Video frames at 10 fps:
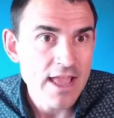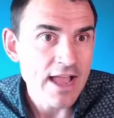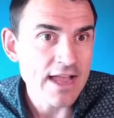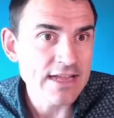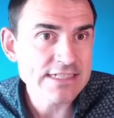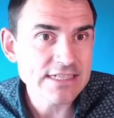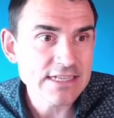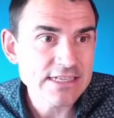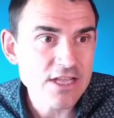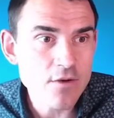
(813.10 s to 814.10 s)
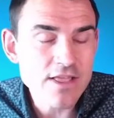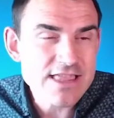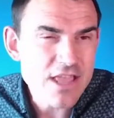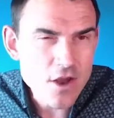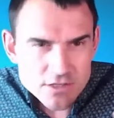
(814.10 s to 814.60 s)
And so
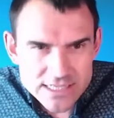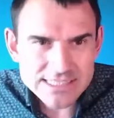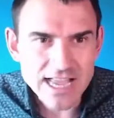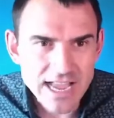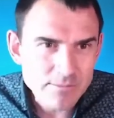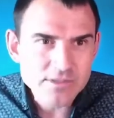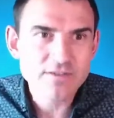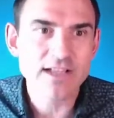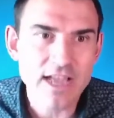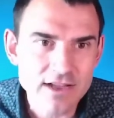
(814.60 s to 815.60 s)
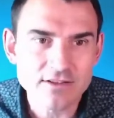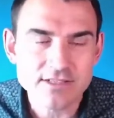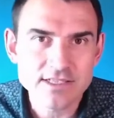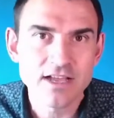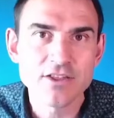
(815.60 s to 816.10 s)
those are the types of accounts
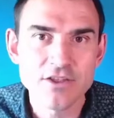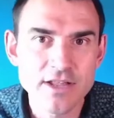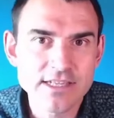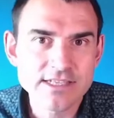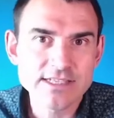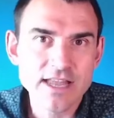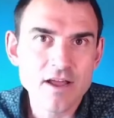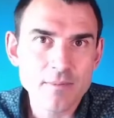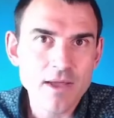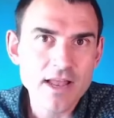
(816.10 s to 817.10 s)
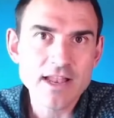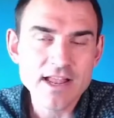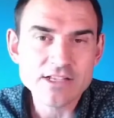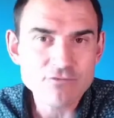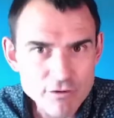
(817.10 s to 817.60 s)
that you need to set up. And
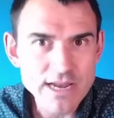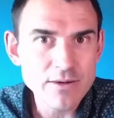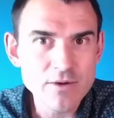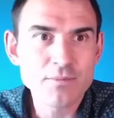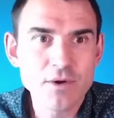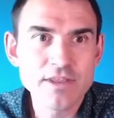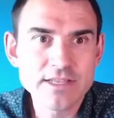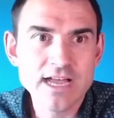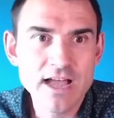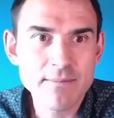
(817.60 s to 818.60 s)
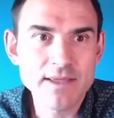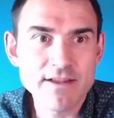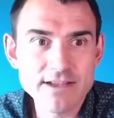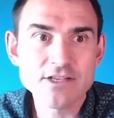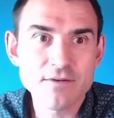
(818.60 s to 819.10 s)
it's really worth putting the time in. There
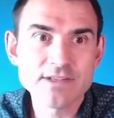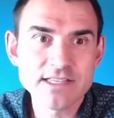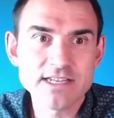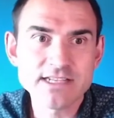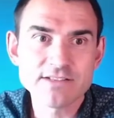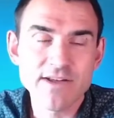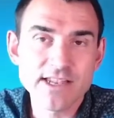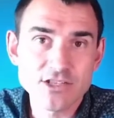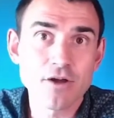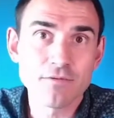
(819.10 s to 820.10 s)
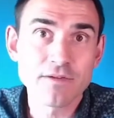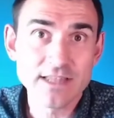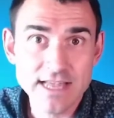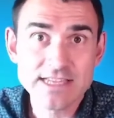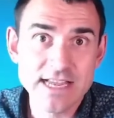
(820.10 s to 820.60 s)
is obviously the disadvantage of
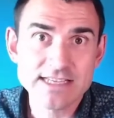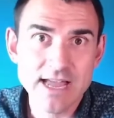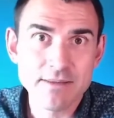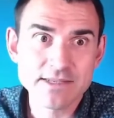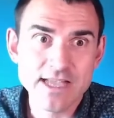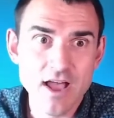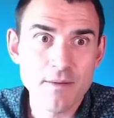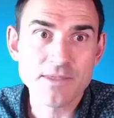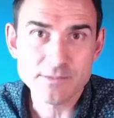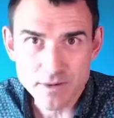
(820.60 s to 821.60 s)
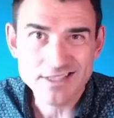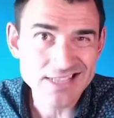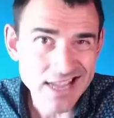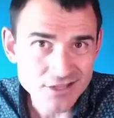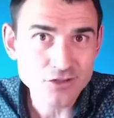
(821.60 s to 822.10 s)
they take time to set up. There's
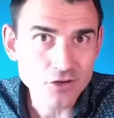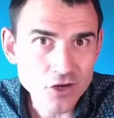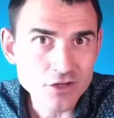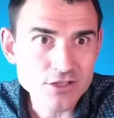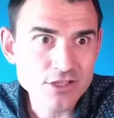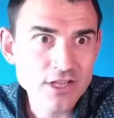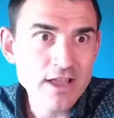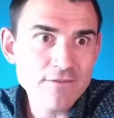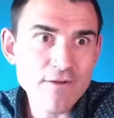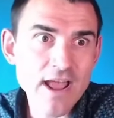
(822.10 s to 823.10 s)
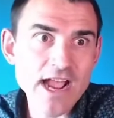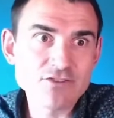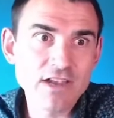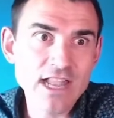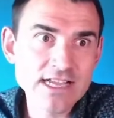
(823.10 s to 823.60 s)
potential costs for
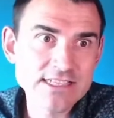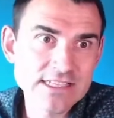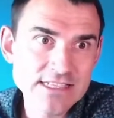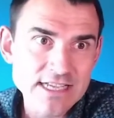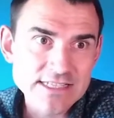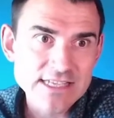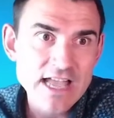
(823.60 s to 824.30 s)
extra licenses.